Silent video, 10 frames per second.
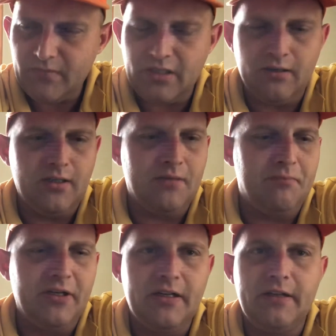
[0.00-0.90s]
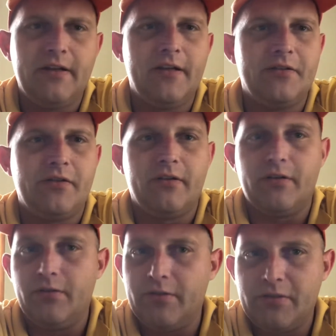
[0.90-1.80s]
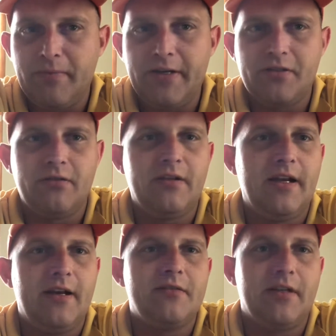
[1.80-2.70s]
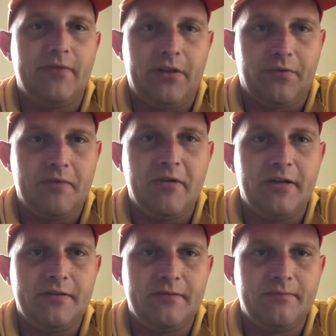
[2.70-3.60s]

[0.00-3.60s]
Put it in there that you're going to do an inspection on the house every 3 months.